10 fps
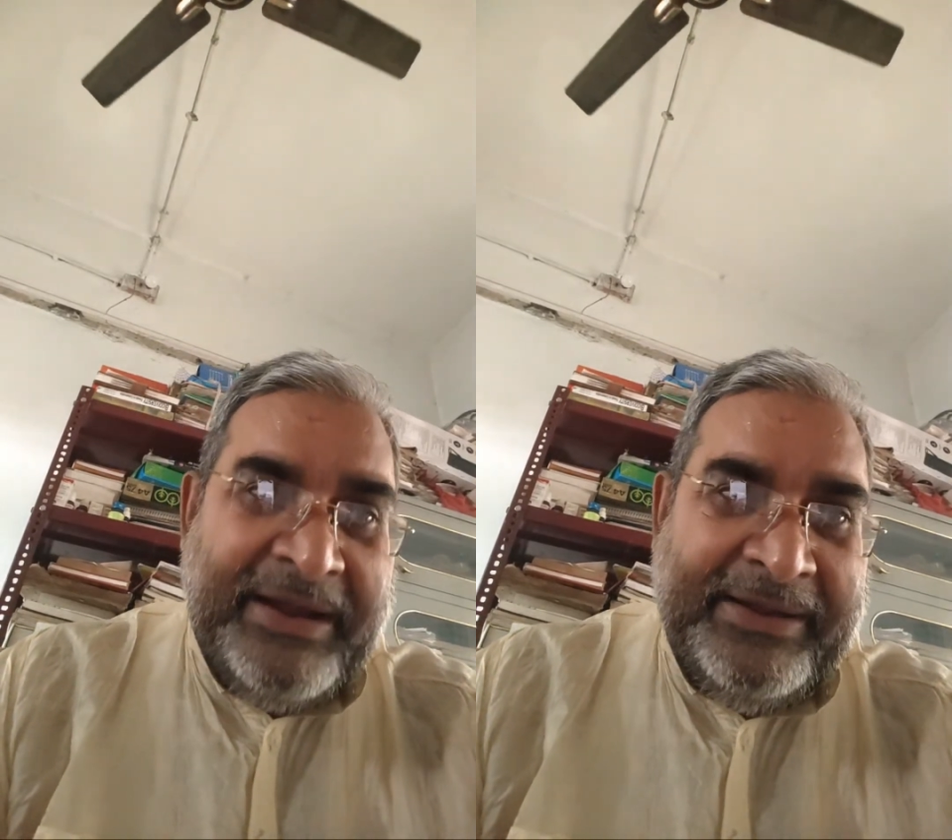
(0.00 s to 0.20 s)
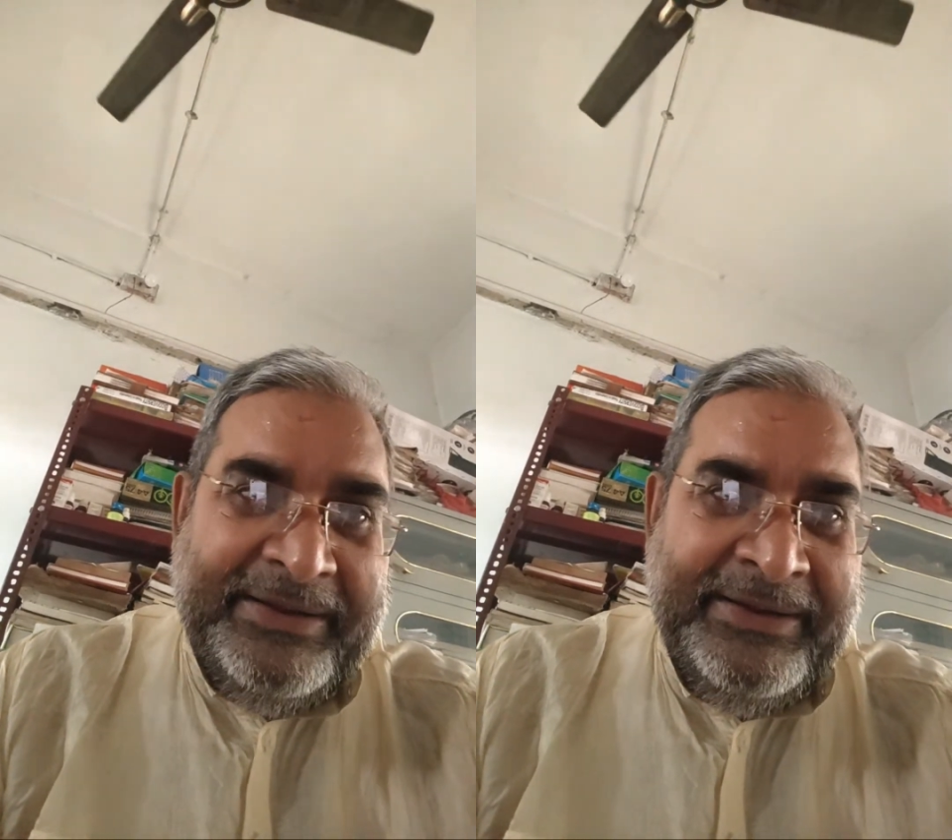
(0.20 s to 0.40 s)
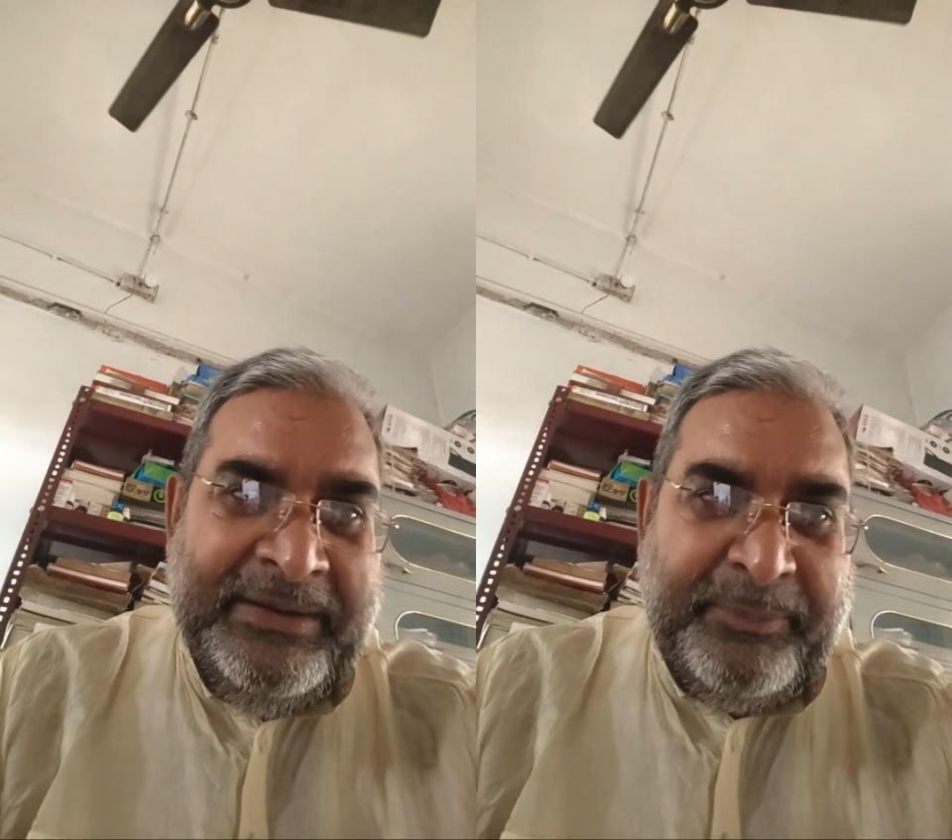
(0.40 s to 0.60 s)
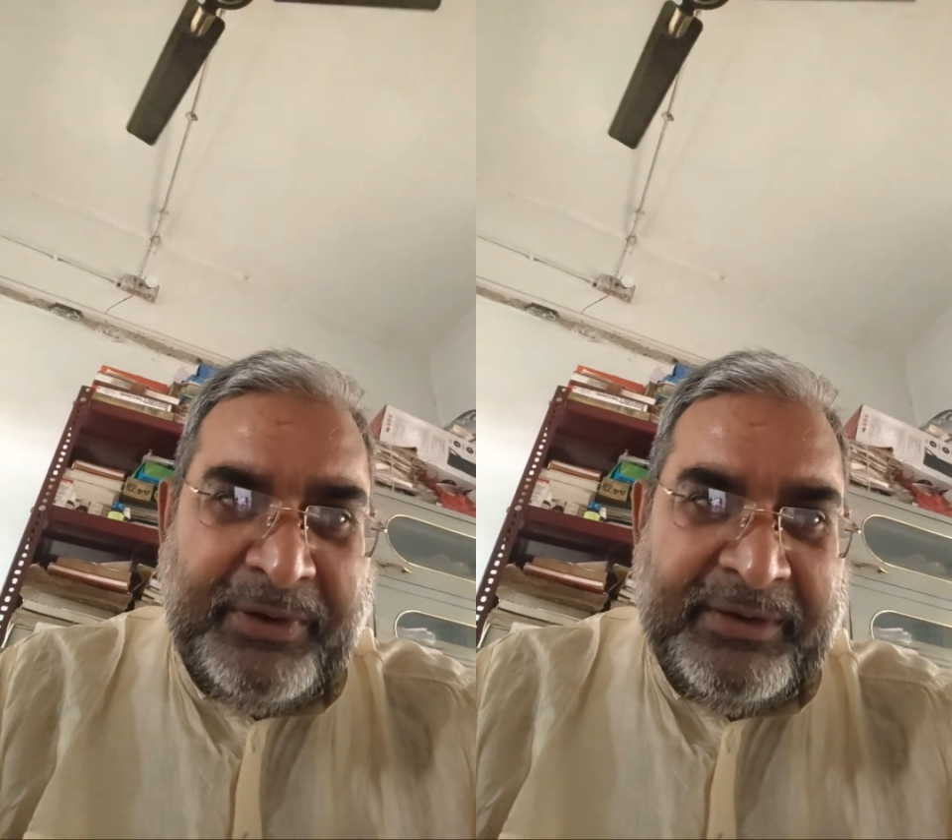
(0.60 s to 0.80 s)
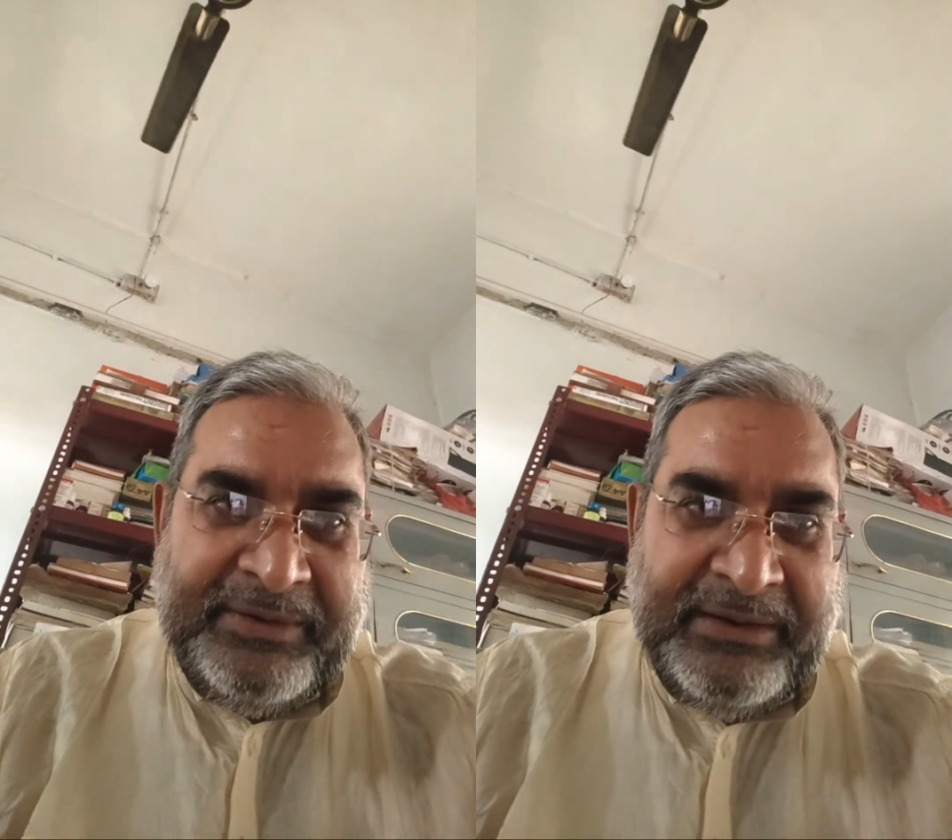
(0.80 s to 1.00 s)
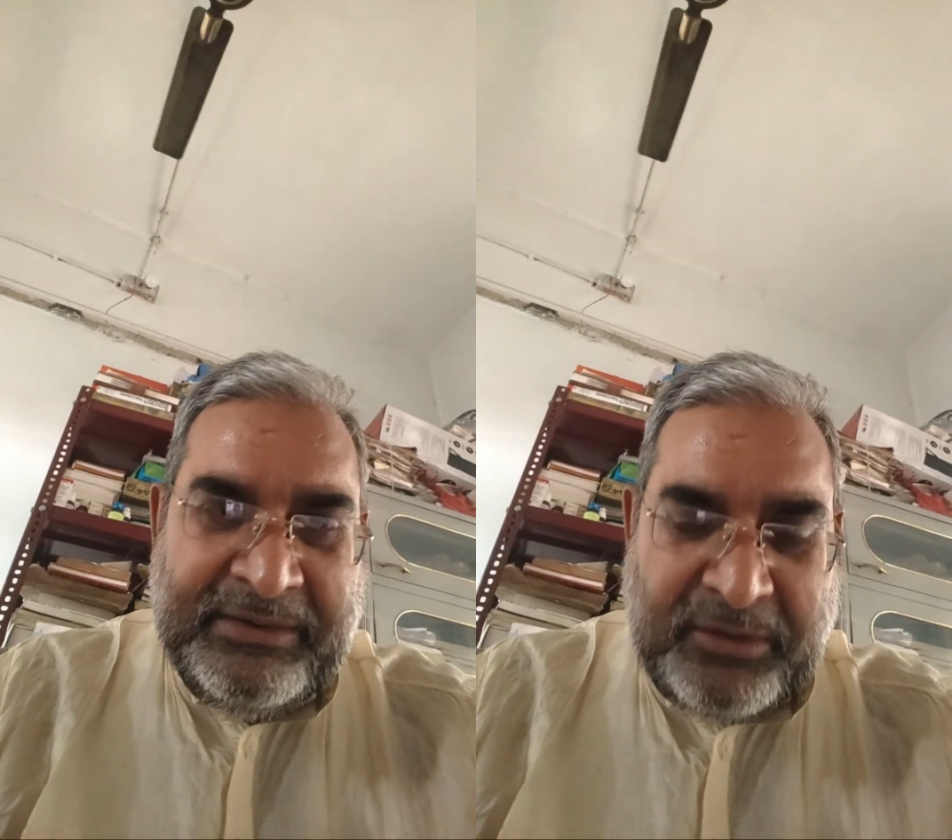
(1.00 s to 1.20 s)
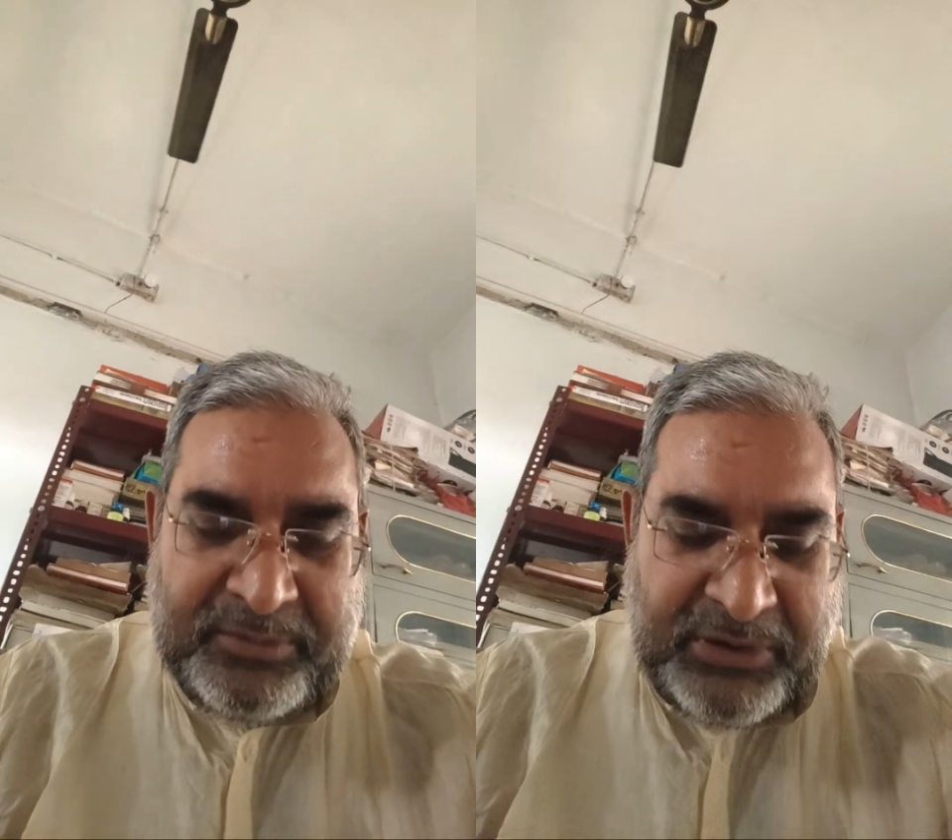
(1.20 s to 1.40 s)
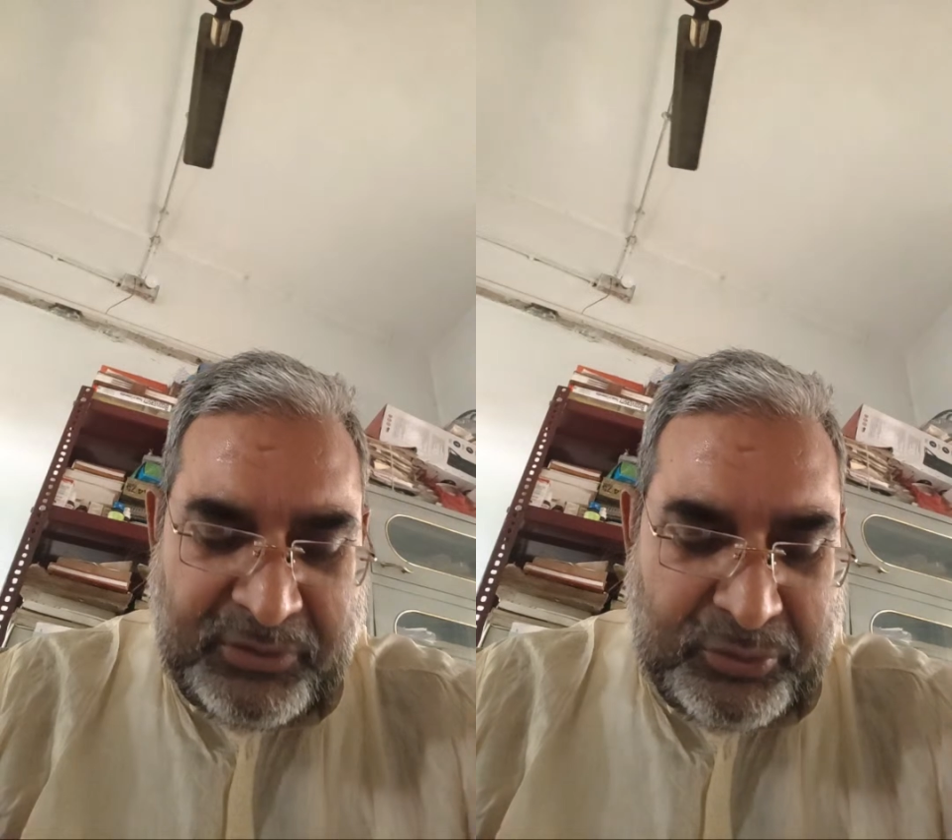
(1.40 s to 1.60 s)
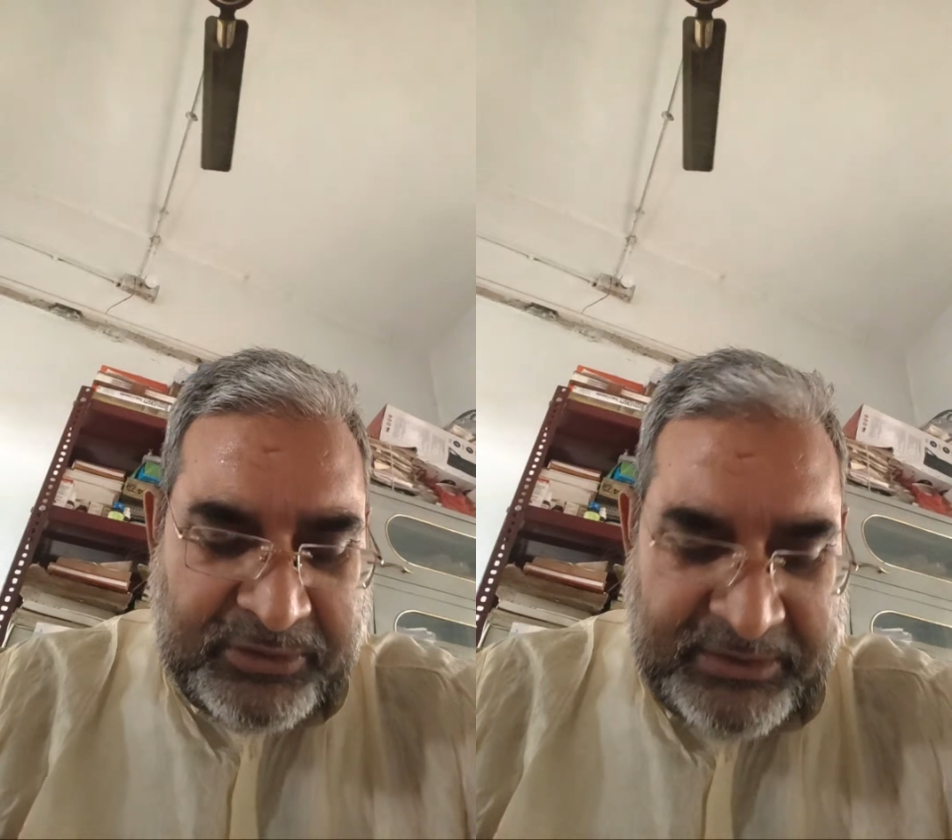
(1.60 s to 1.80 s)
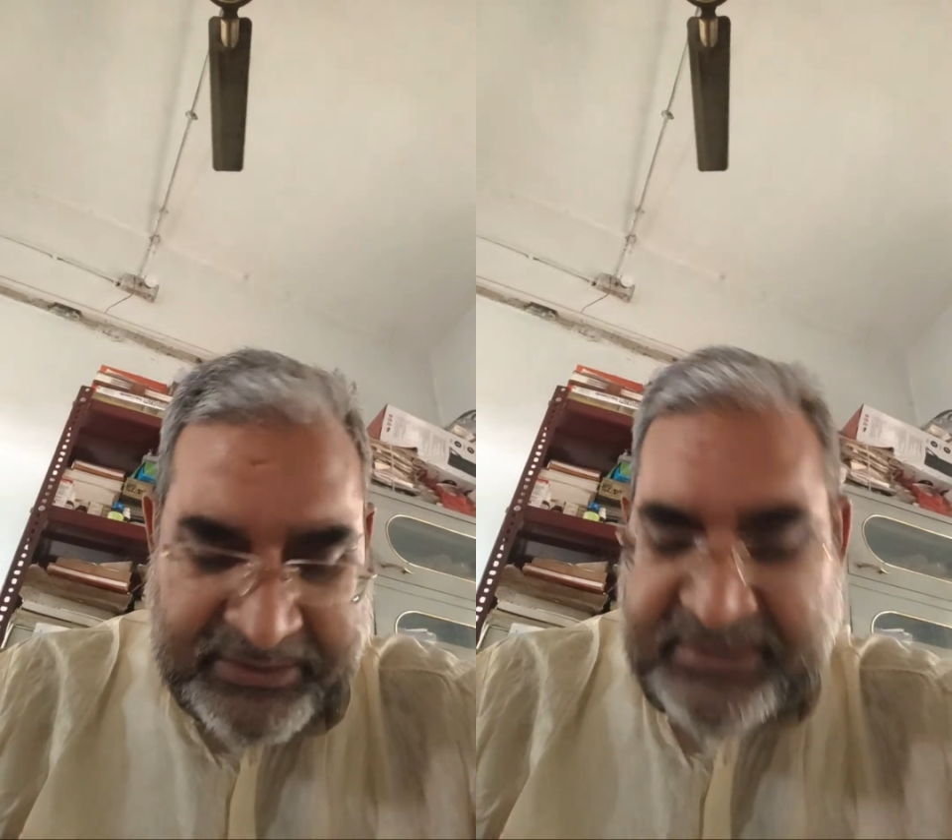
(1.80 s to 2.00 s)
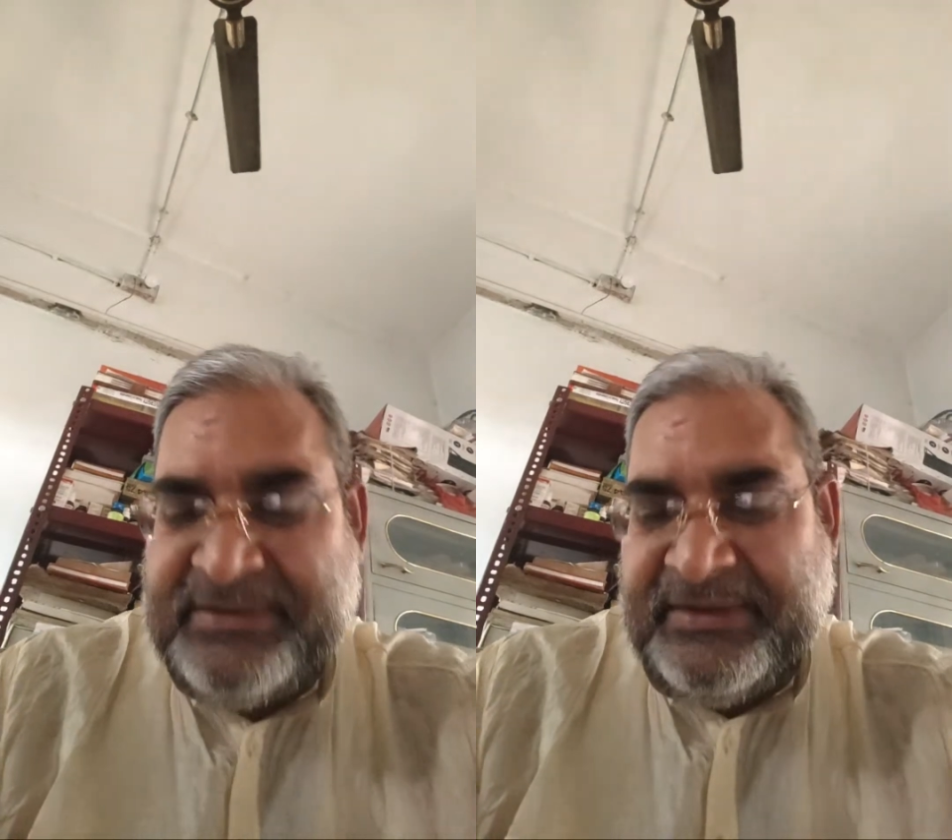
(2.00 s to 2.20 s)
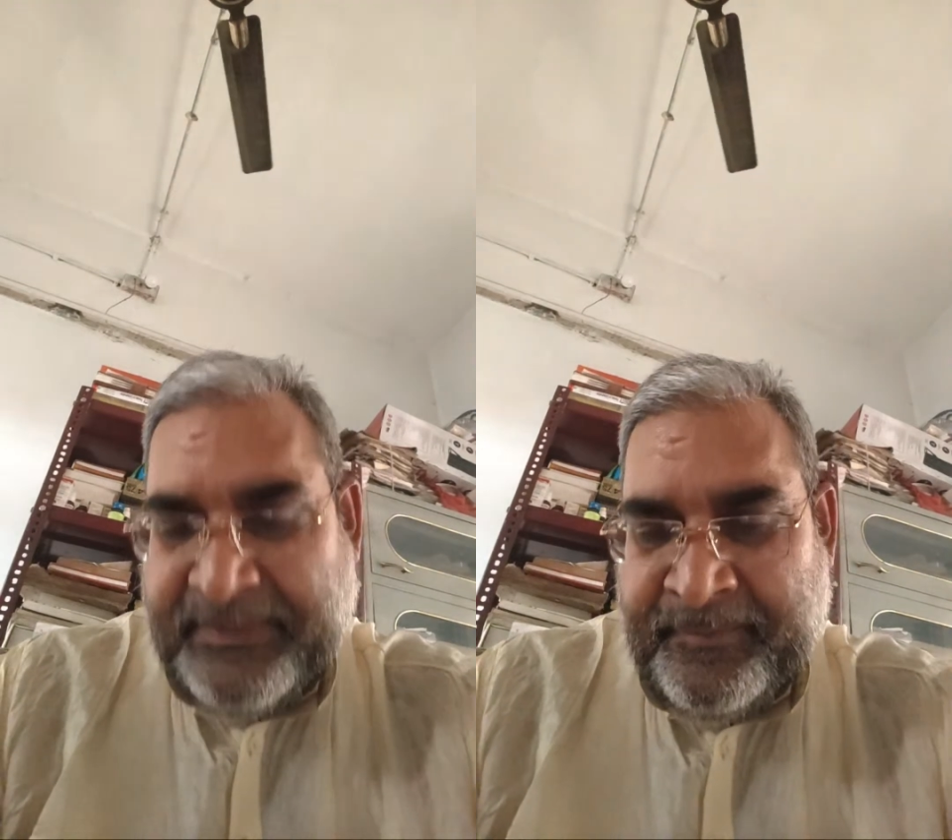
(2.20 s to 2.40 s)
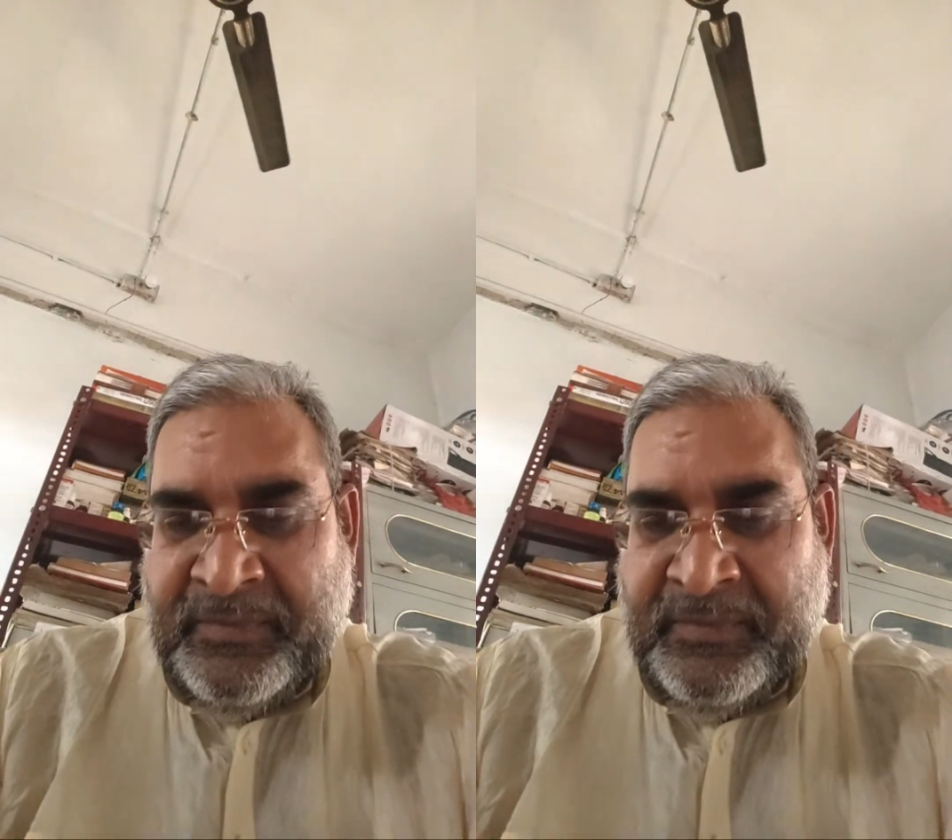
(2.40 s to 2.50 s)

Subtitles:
18% of the total energy.